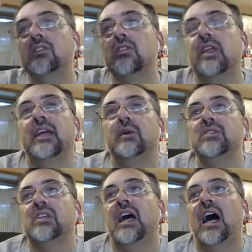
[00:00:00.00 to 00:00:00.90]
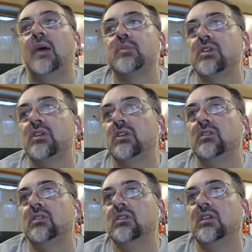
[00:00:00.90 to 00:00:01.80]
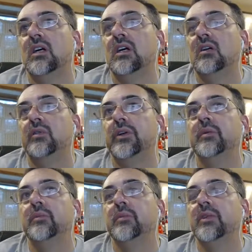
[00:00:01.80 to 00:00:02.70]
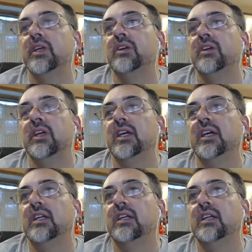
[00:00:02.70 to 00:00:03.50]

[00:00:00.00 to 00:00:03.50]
that was an optional rim that you could get